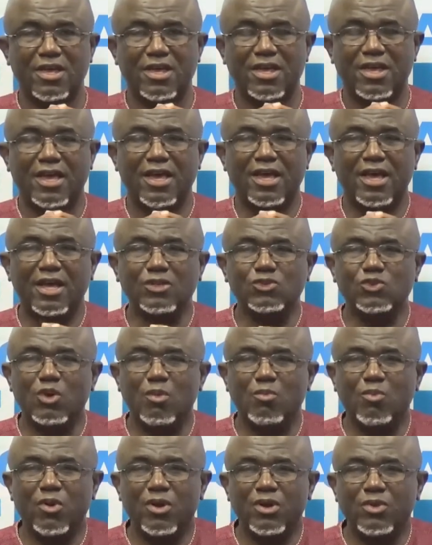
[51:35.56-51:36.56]
It got to a
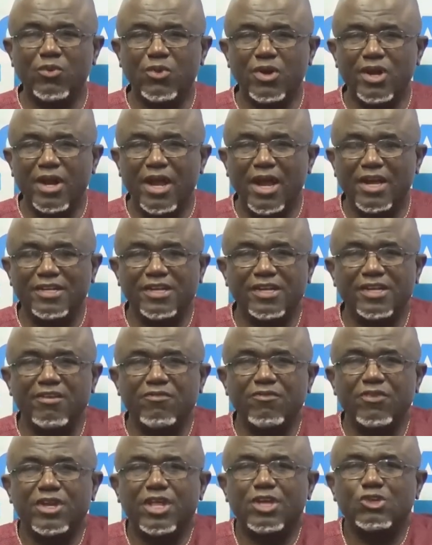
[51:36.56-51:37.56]
point where I didn't
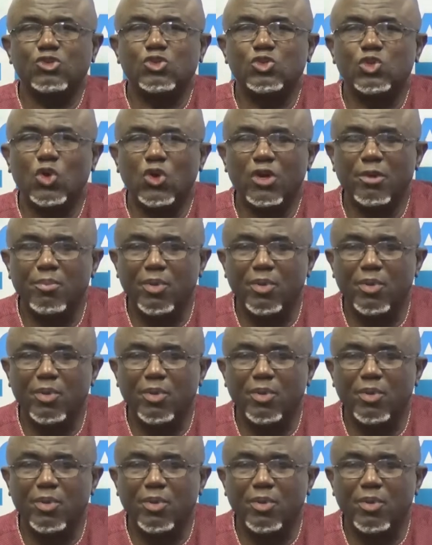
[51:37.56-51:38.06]
even enjoy